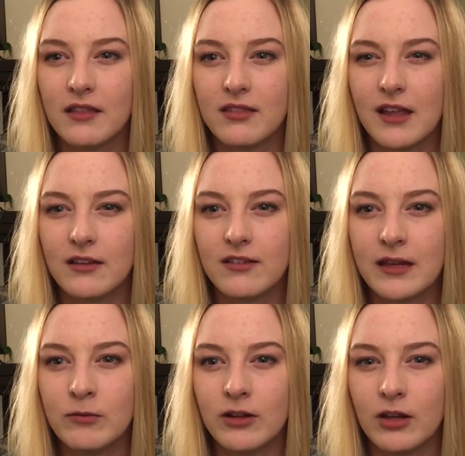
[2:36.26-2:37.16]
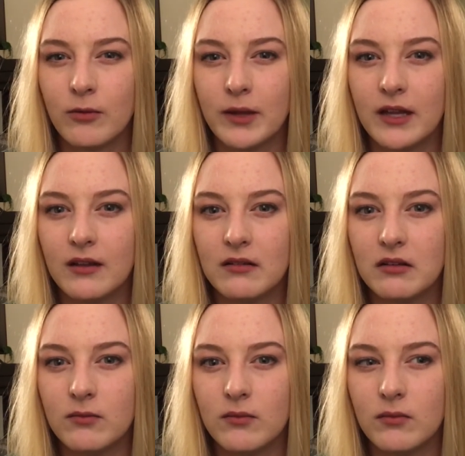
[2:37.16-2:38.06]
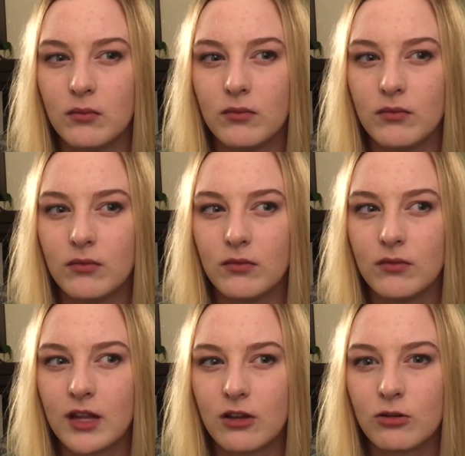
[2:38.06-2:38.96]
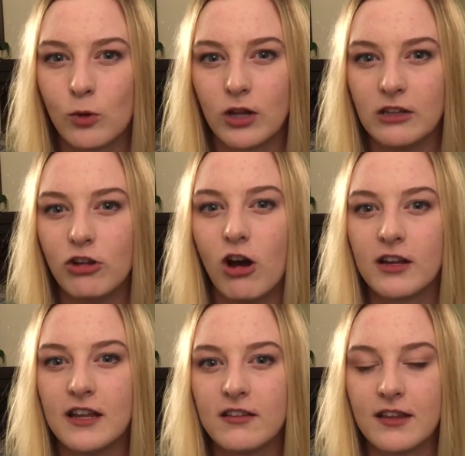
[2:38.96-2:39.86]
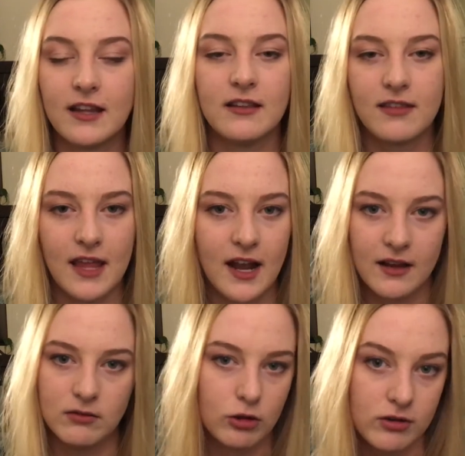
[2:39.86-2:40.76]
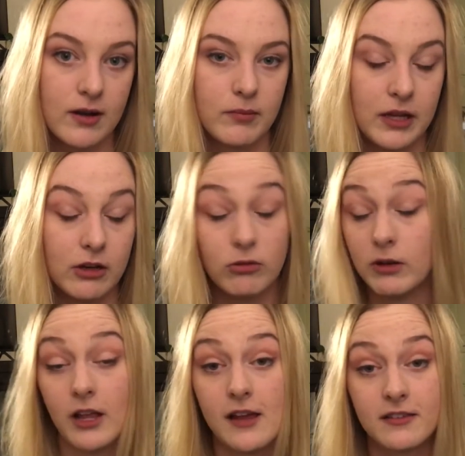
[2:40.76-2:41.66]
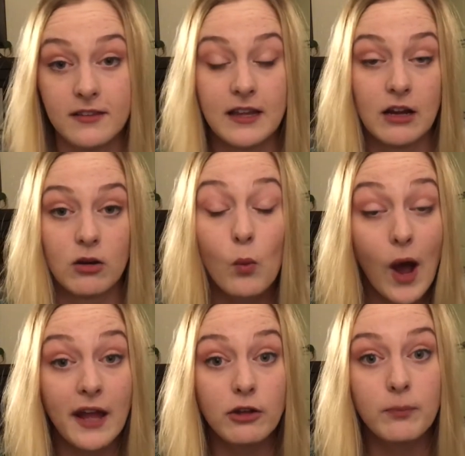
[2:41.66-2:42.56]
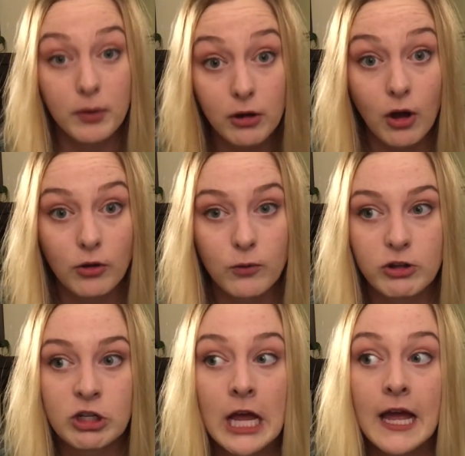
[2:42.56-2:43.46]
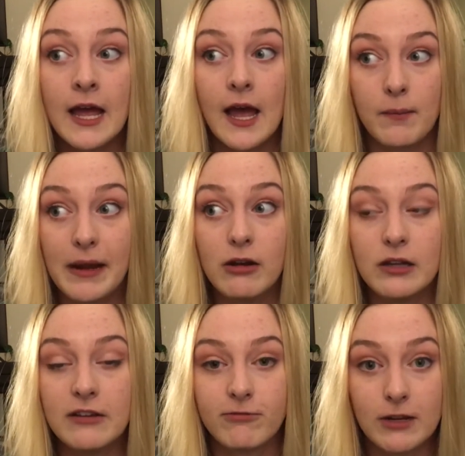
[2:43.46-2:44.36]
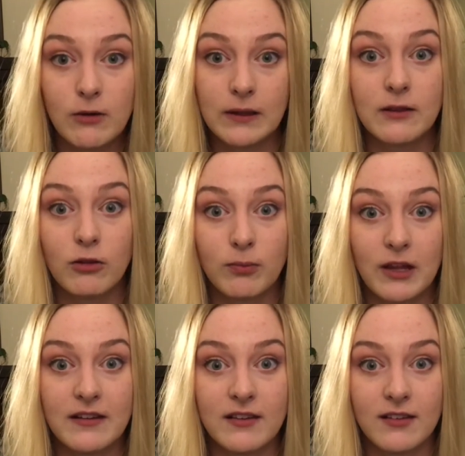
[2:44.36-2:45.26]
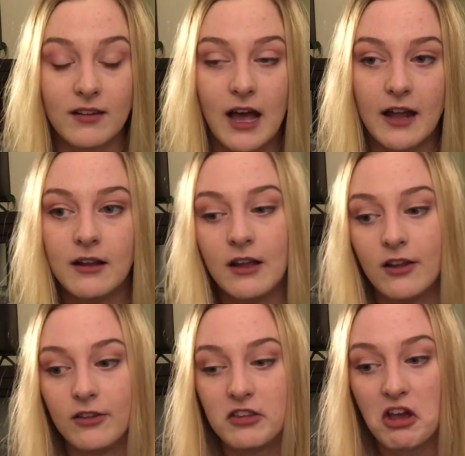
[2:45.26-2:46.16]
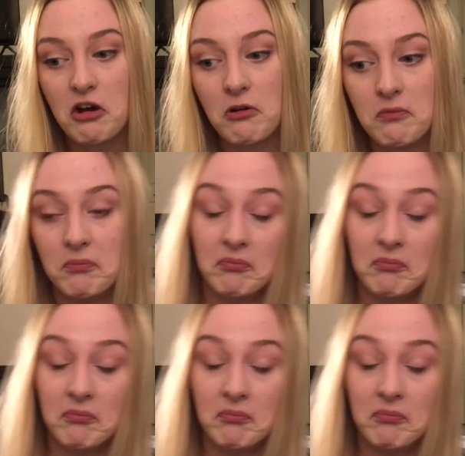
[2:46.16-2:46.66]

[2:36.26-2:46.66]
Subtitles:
they seemed they looked more like donkeys. And then I looked it up later and realized that they are wild burros, which apparently frequent those places a lot. So,